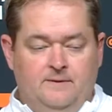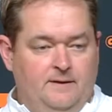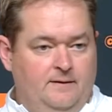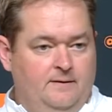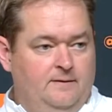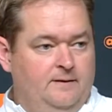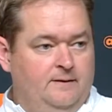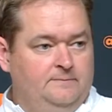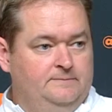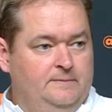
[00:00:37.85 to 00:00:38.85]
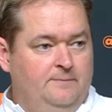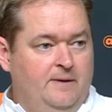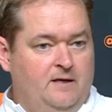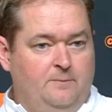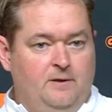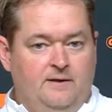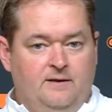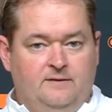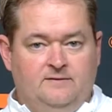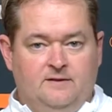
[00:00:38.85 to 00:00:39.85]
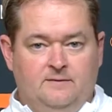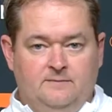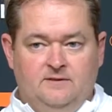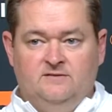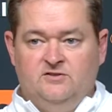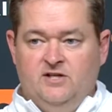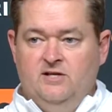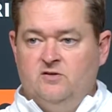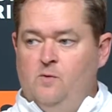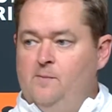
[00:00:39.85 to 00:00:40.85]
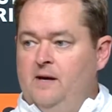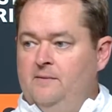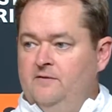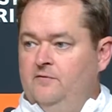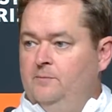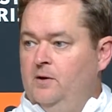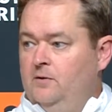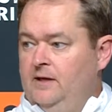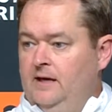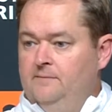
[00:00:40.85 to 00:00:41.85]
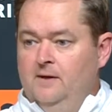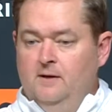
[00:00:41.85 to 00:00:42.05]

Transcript: and make a play that doesn't change the momentum in the football game.